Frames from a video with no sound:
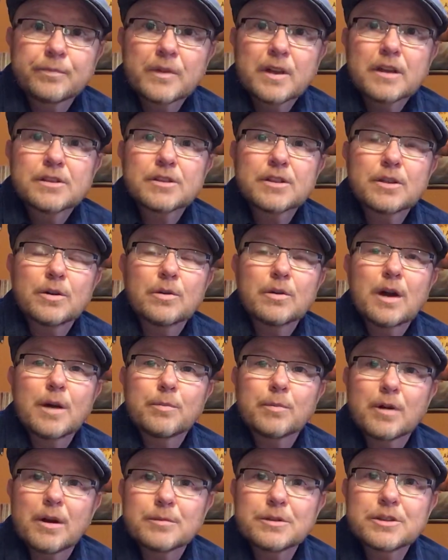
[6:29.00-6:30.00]
So I
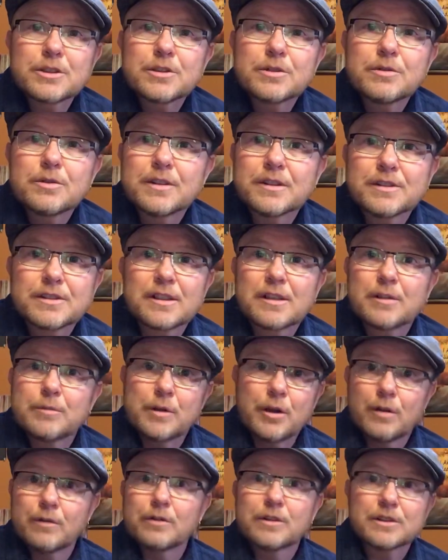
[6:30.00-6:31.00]
promise you this is going to
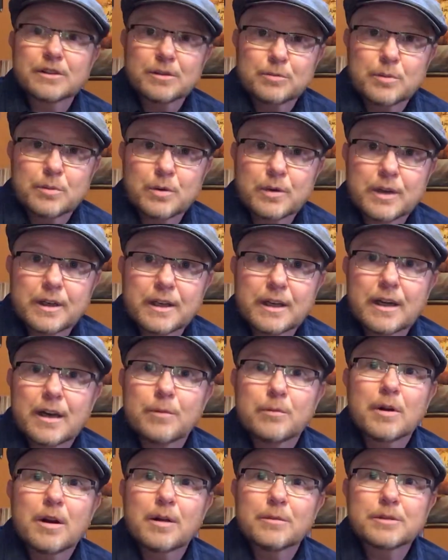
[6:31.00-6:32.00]
be over at some point, and I
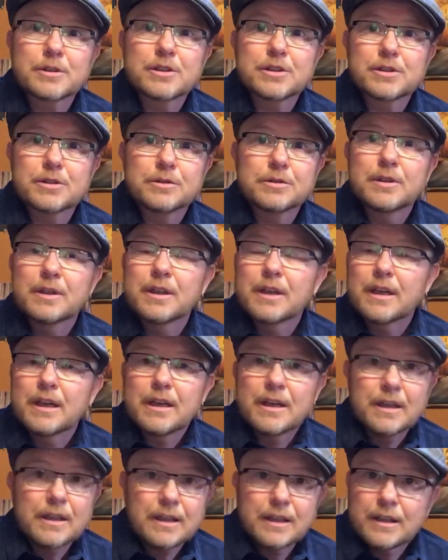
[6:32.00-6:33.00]
promise you
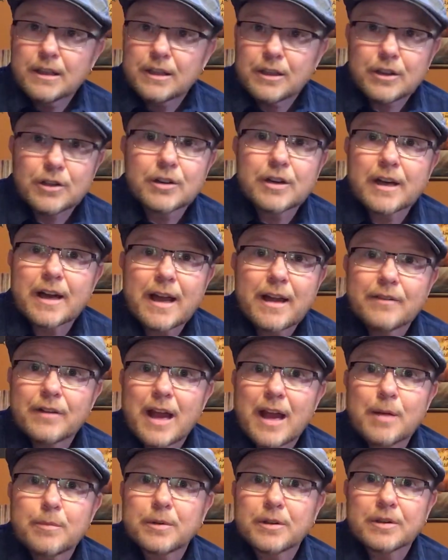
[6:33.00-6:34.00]
you're going to have a
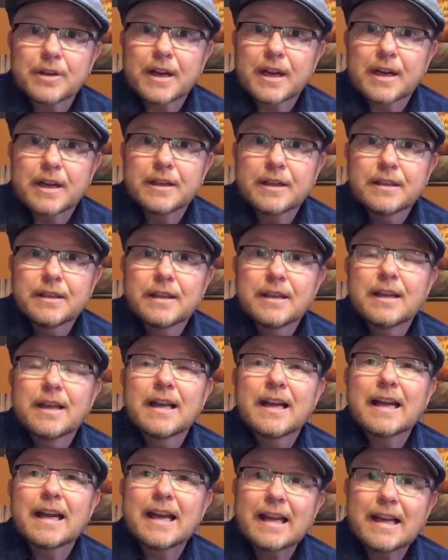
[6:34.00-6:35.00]
happier day.
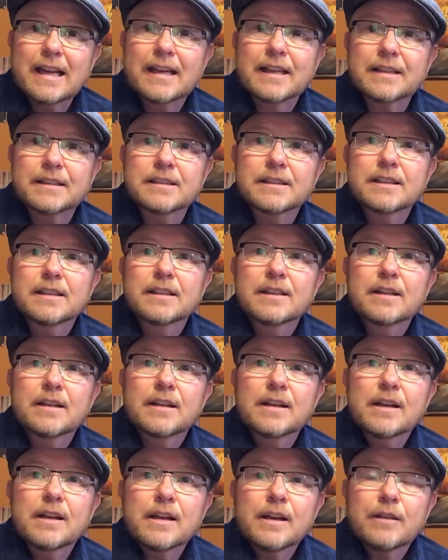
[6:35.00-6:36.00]
And
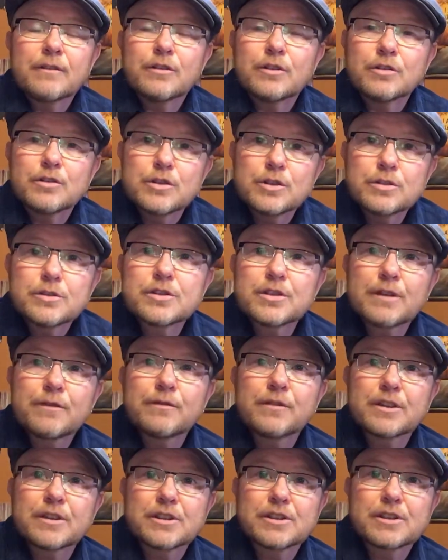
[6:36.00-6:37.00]
if you do stuff
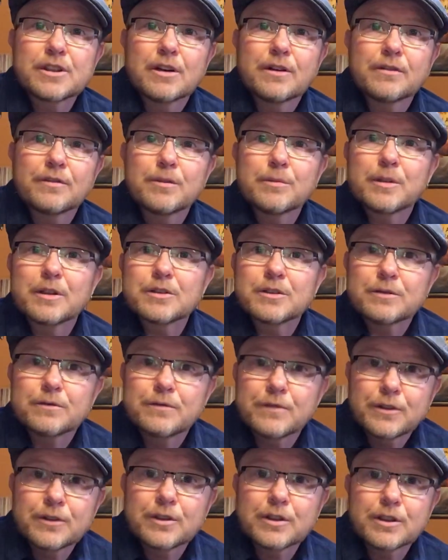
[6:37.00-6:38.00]
for yourself that makes you
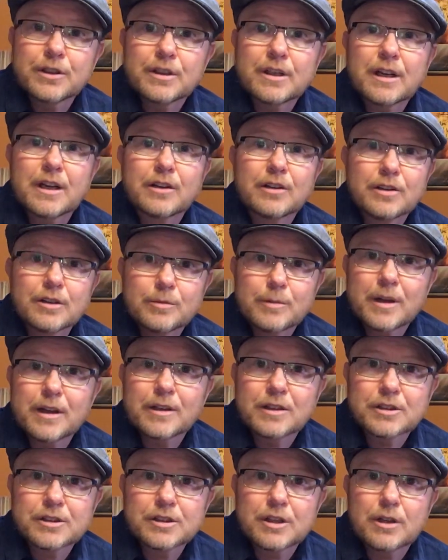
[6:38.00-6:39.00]
feel good and good about
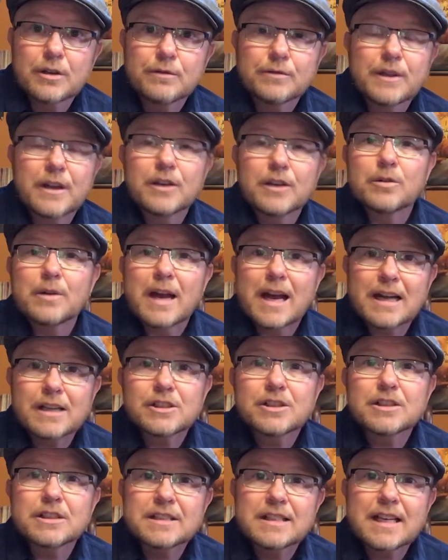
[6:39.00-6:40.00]
yourself, and you
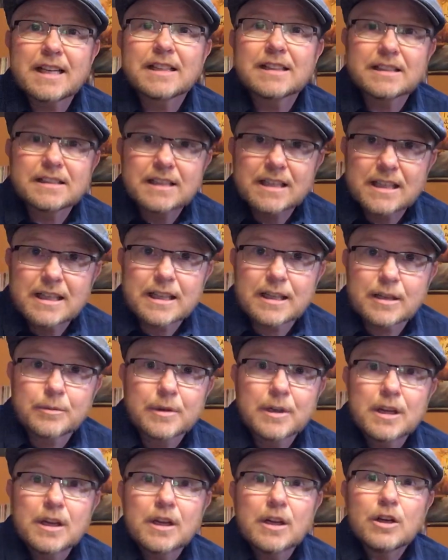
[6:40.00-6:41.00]
actually take the time
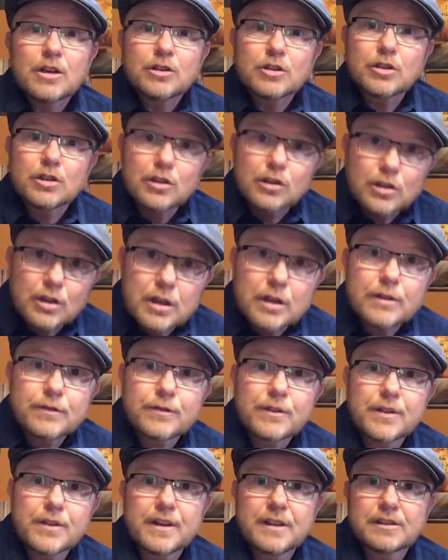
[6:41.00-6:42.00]
to look
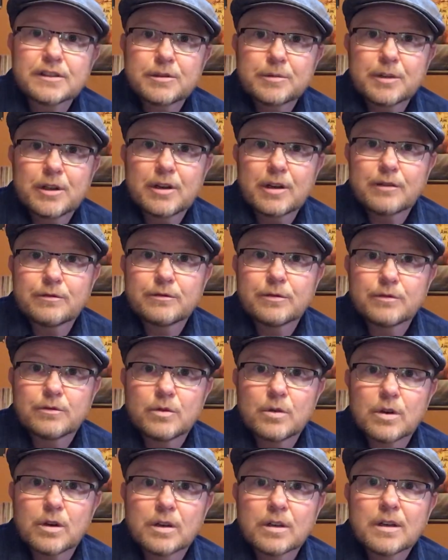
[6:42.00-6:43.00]
for things to be grateful
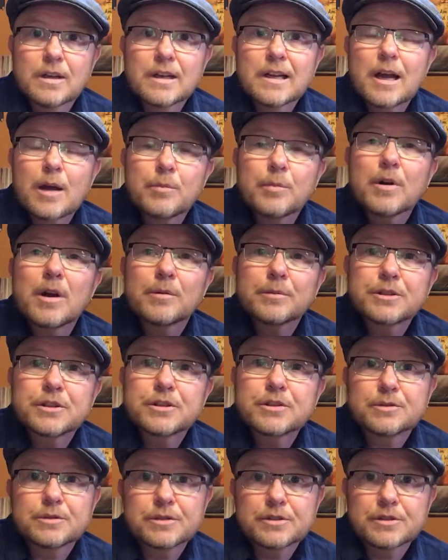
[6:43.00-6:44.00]
for, I promise
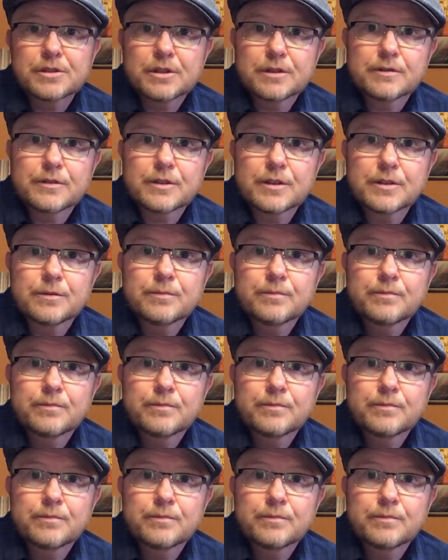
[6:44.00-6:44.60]
you it will serve you.